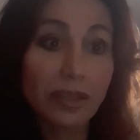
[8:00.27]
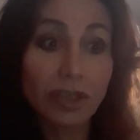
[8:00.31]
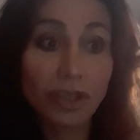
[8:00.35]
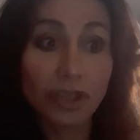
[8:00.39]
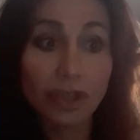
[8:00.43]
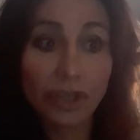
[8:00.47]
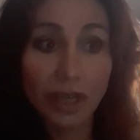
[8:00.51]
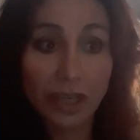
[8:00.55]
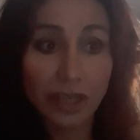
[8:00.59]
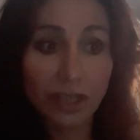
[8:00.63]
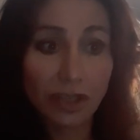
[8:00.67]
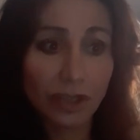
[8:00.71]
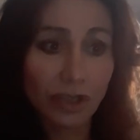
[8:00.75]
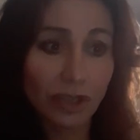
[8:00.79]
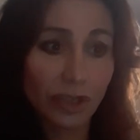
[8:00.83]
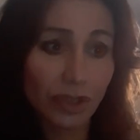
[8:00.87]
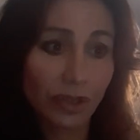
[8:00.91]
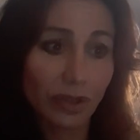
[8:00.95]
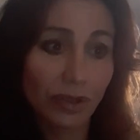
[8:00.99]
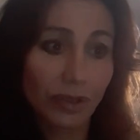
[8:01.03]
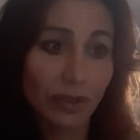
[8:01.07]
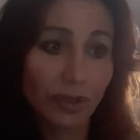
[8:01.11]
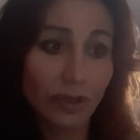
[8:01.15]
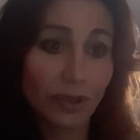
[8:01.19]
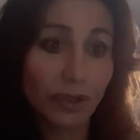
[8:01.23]

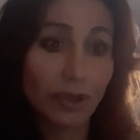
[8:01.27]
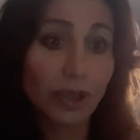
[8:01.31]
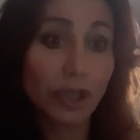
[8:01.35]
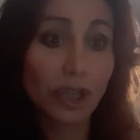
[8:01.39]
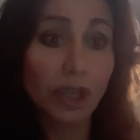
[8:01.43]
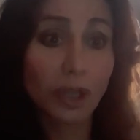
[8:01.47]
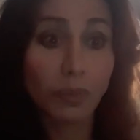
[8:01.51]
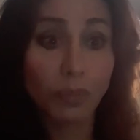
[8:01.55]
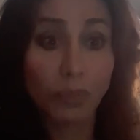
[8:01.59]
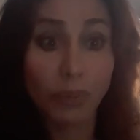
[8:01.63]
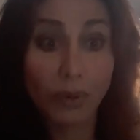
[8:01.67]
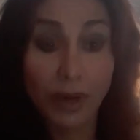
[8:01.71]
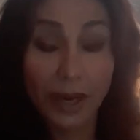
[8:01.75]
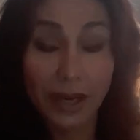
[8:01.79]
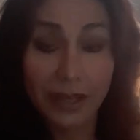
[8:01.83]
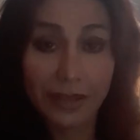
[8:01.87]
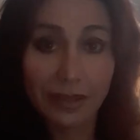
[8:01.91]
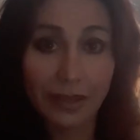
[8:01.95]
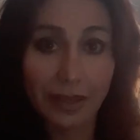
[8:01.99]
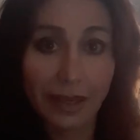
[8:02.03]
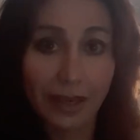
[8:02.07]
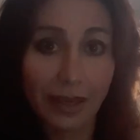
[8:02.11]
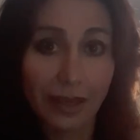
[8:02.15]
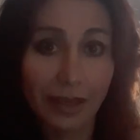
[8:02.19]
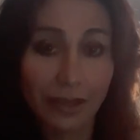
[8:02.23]
gestures to the
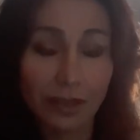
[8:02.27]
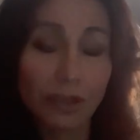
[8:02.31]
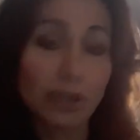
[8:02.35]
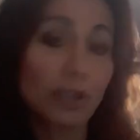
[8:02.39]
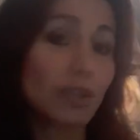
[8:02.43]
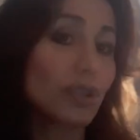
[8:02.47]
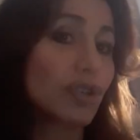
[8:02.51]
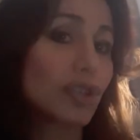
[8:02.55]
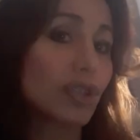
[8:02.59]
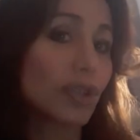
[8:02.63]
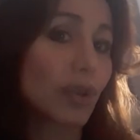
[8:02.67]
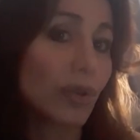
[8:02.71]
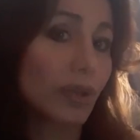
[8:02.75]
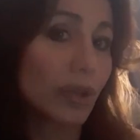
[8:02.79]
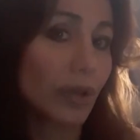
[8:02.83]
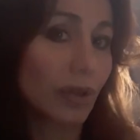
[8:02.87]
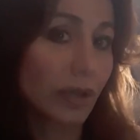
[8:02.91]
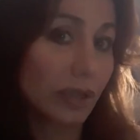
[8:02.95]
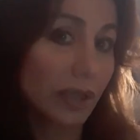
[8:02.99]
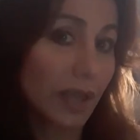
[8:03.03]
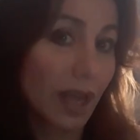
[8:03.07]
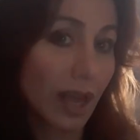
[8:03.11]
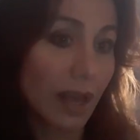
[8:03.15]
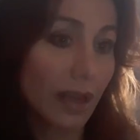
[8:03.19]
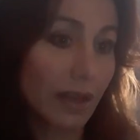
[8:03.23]
president to show
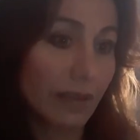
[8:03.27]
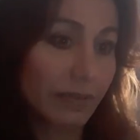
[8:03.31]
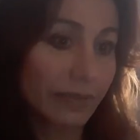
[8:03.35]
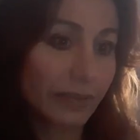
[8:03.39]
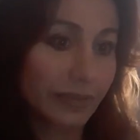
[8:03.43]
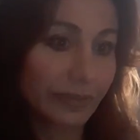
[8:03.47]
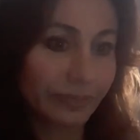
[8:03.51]
their love.